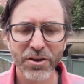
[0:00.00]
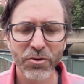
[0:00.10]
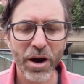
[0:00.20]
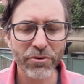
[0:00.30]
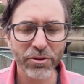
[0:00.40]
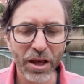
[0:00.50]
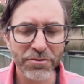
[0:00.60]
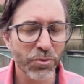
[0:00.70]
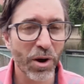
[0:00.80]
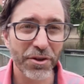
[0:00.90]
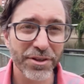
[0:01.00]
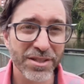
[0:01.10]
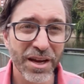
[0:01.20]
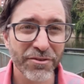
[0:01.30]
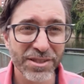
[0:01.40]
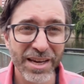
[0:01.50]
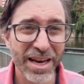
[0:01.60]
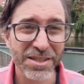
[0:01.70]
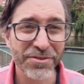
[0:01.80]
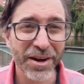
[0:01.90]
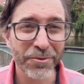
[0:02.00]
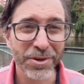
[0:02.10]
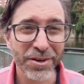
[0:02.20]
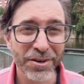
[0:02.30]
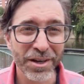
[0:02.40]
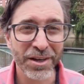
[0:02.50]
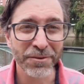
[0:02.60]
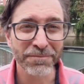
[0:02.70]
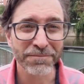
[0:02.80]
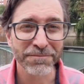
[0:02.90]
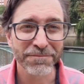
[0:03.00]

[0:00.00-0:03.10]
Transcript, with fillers: Whoever loves wealth is never satisfied with their income.